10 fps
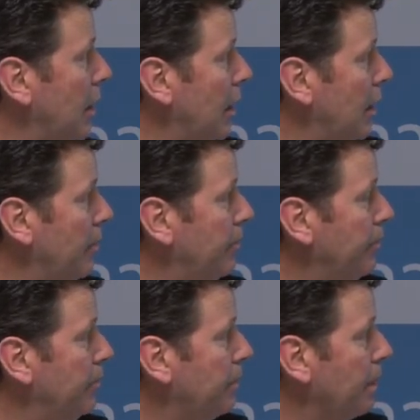
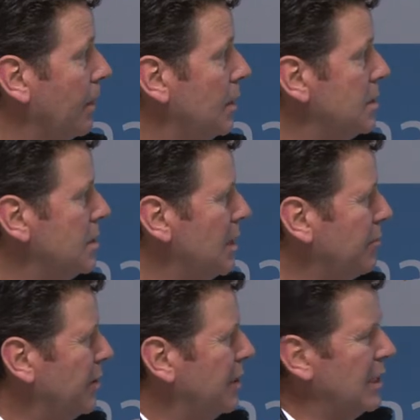Um,
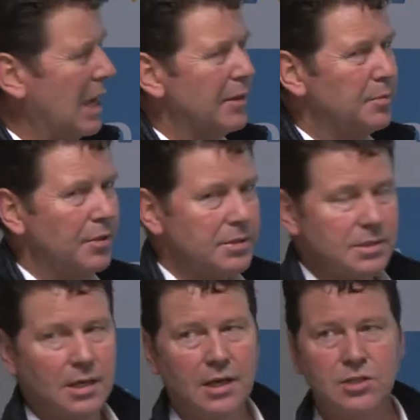something in the other
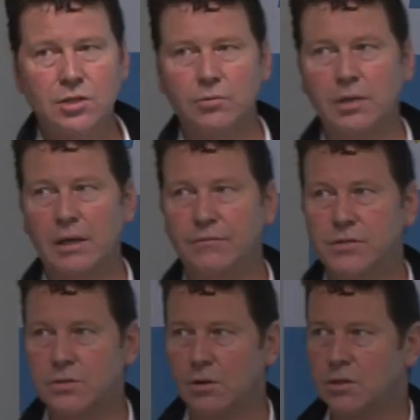presentation I really
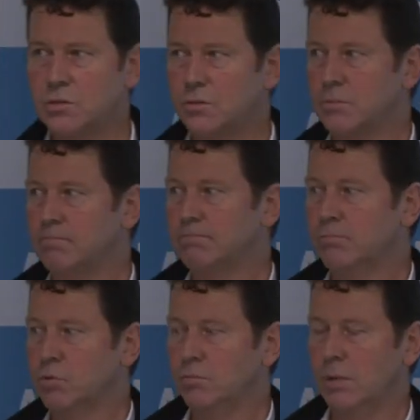emphasise with
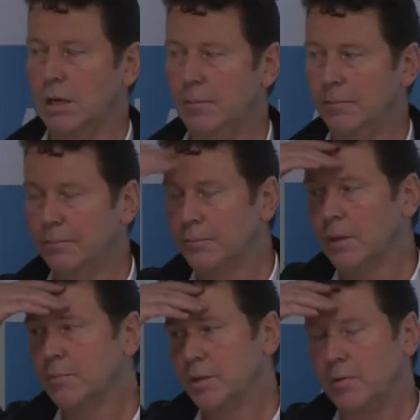um,
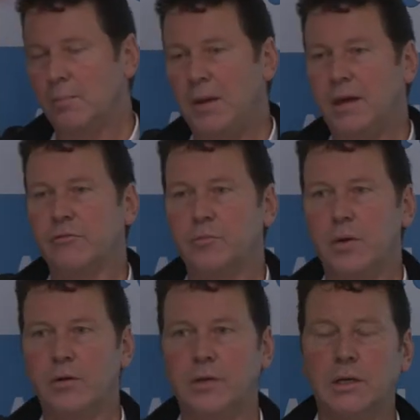people like Bank of
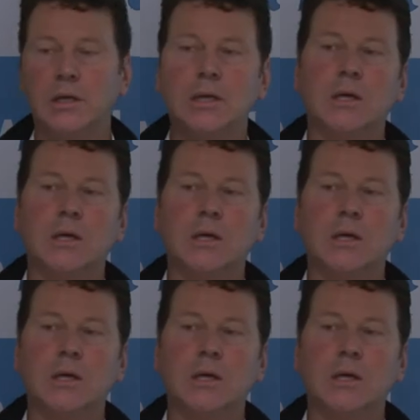America,